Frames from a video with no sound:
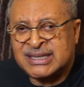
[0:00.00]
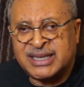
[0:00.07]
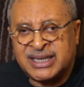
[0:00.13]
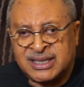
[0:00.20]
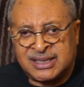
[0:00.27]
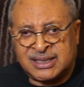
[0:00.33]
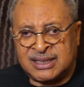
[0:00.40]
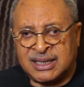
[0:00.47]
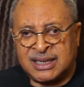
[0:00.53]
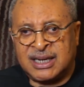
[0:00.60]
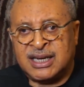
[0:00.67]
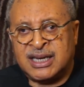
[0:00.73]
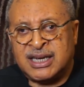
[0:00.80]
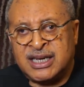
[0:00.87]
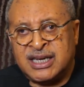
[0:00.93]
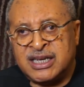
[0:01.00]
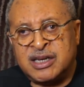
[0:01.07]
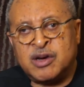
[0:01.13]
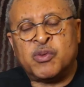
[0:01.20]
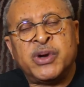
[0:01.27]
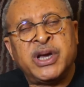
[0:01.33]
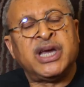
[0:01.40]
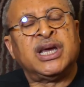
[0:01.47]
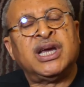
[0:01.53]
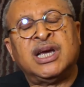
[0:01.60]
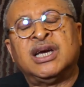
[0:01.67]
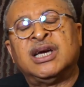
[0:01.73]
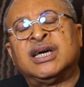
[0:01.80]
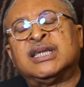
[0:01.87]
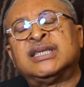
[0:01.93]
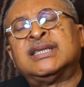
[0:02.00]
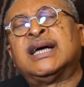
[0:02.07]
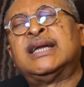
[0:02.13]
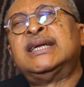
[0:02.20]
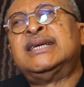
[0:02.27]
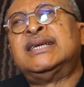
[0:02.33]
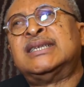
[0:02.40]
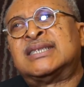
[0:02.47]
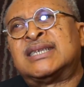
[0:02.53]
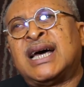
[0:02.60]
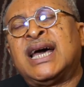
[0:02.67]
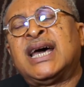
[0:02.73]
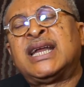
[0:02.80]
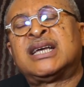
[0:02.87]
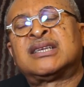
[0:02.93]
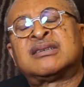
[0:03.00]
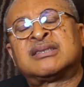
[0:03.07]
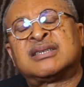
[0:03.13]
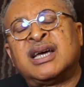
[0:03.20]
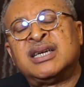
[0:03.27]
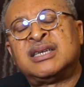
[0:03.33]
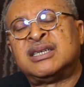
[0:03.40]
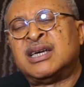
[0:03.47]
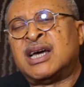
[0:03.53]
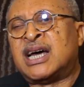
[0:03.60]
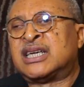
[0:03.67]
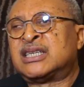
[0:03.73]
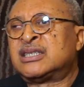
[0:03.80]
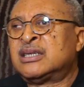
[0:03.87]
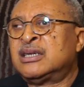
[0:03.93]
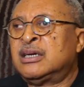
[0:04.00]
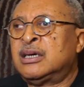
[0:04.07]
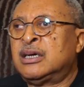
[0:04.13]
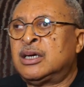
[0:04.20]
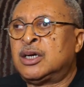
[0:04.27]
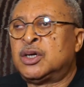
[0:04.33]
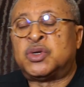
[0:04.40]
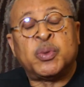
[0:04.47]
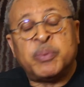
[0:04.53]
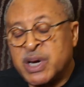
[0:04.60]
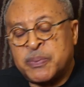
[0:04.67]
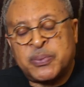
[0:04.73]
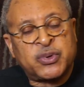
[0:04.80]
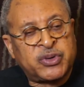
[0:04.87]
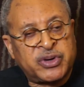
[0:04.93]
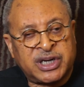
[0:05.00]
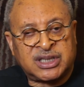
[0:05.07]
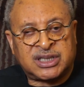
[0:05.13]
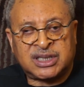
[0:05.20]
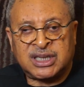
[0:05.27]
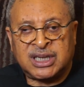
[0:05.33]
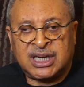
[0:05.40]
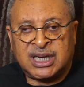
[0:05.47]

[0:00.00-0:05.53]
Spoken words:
this in a way that the desire that society has to make progress